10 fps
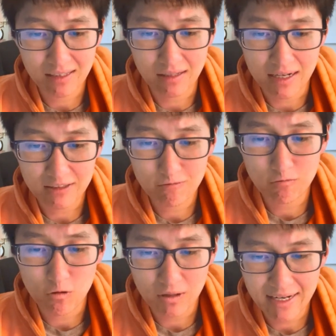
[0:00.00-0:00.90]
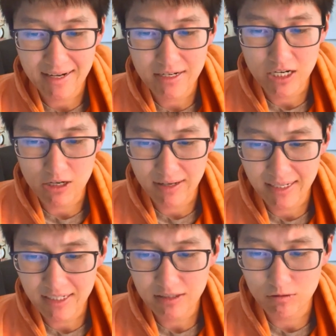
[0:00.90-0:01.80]
the loss of folate in urine
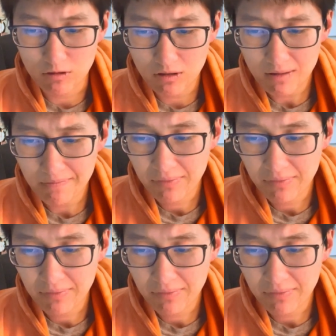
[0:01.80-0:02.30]
and stool,